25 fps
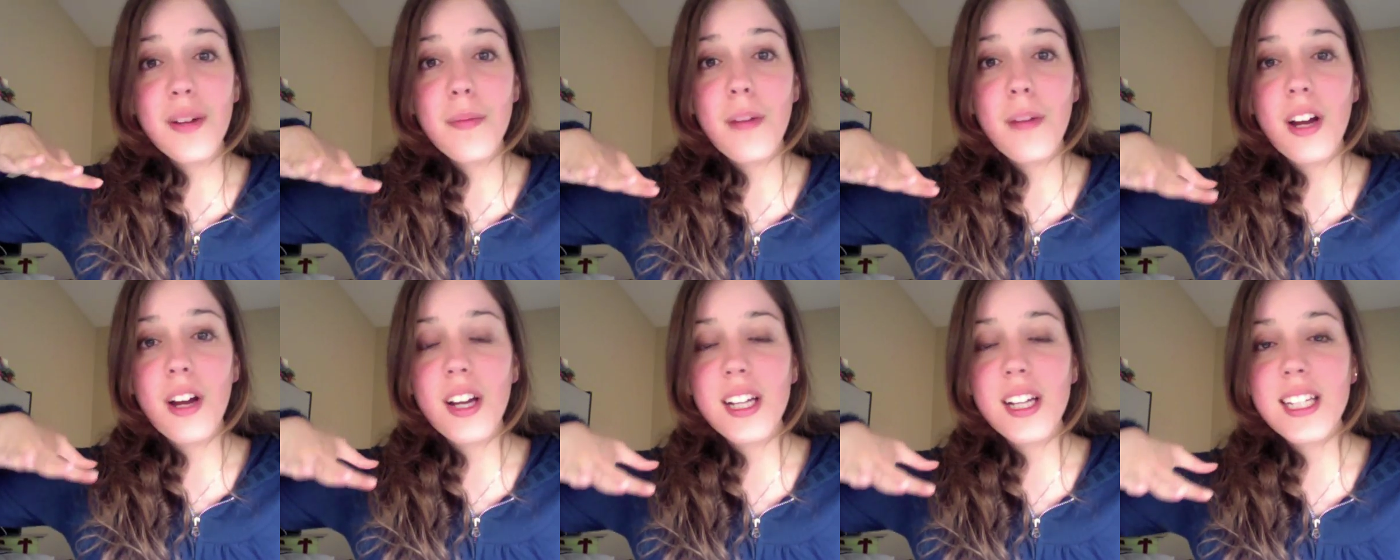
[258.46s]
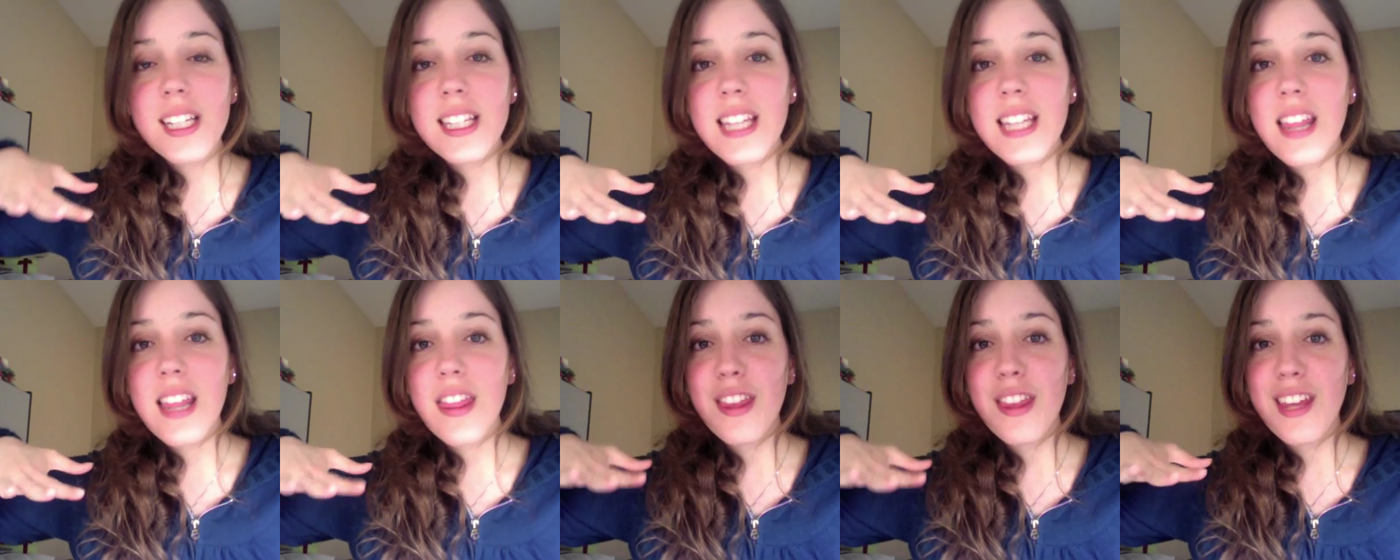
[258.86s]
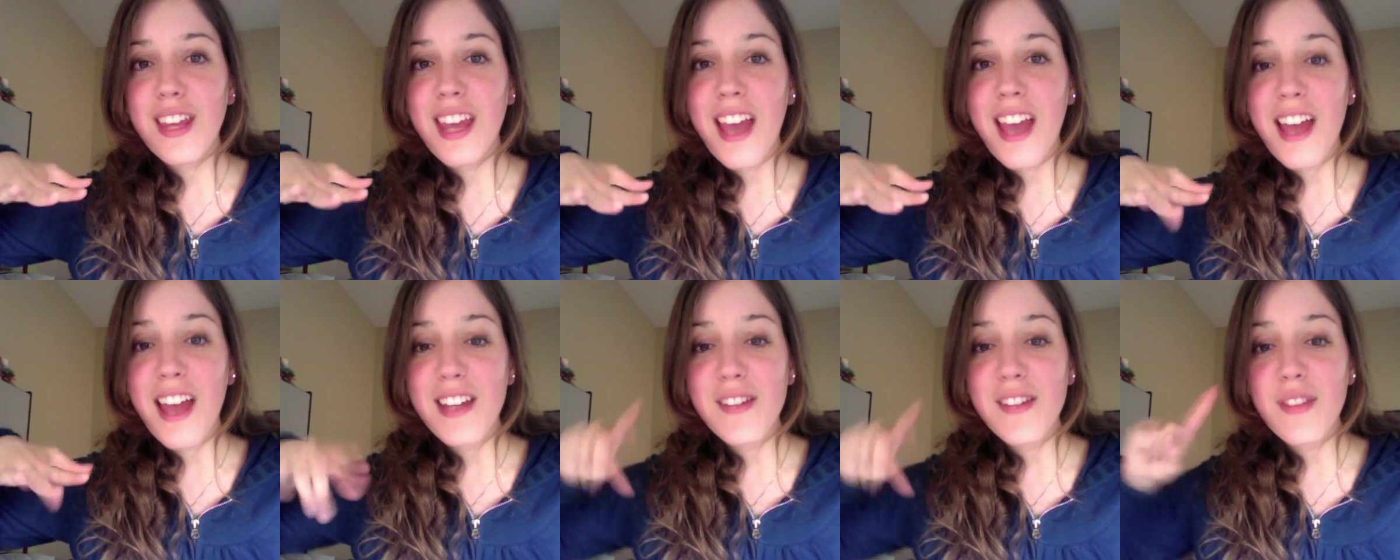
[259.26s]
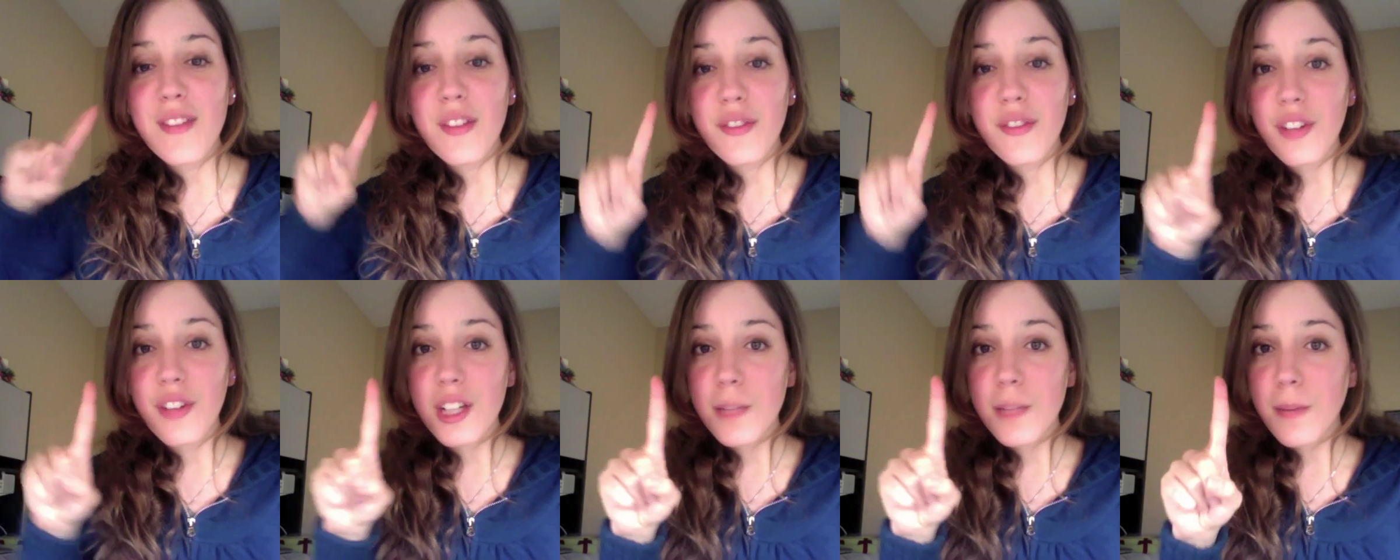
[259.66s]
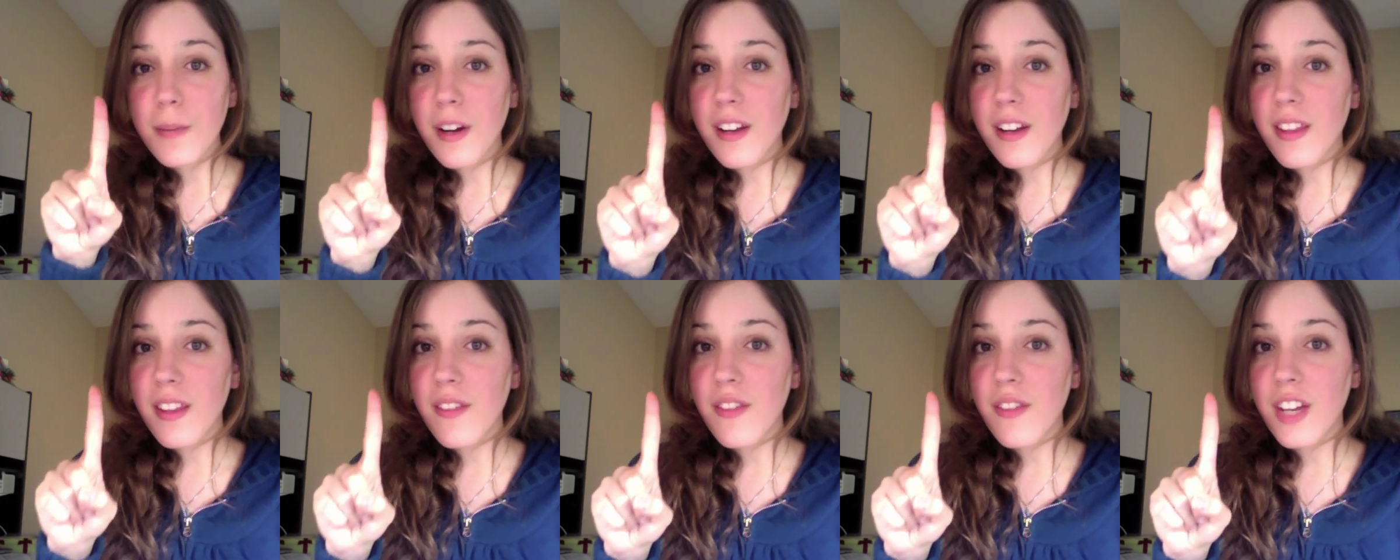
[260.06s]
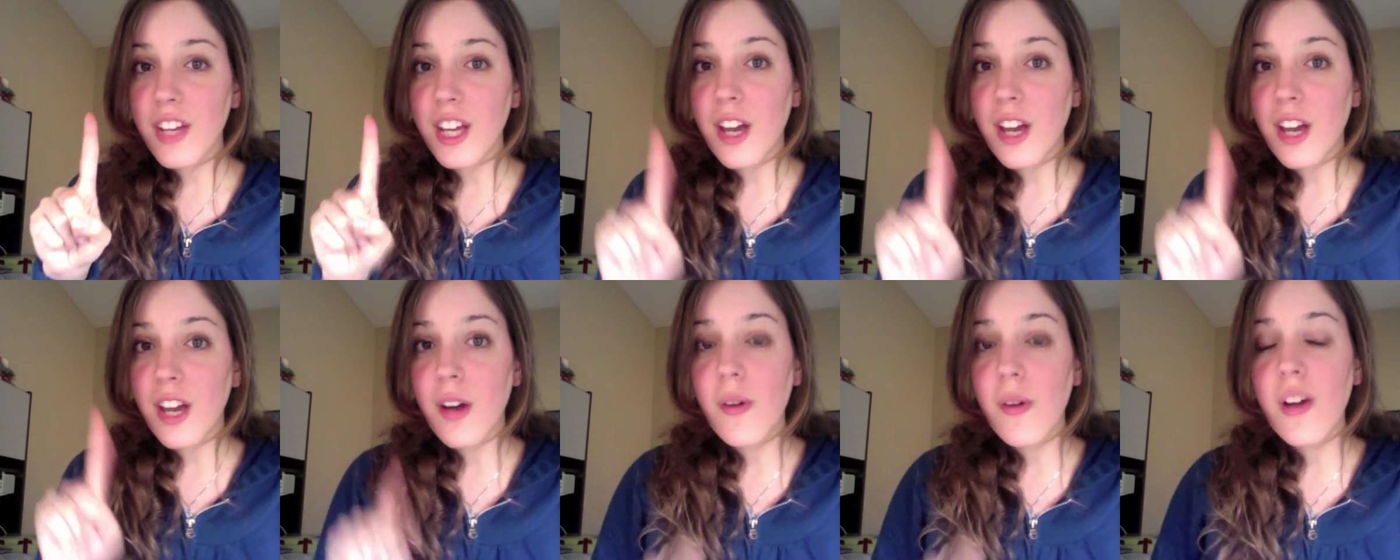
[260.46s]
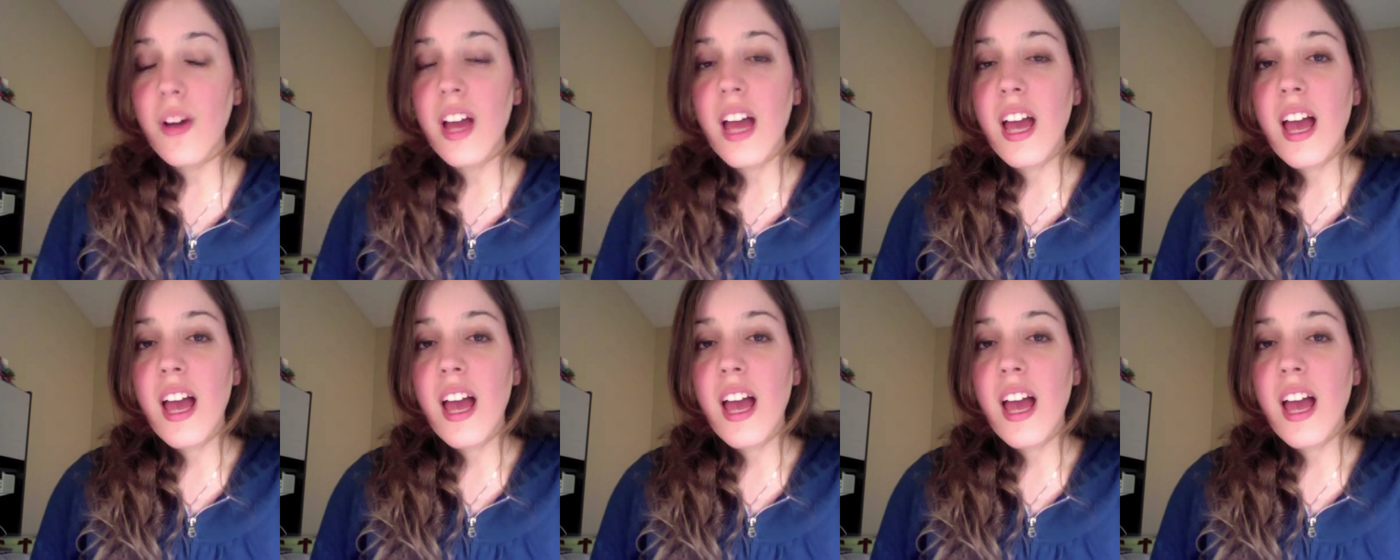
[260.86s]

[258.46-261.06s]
marks the end of the first part of the video.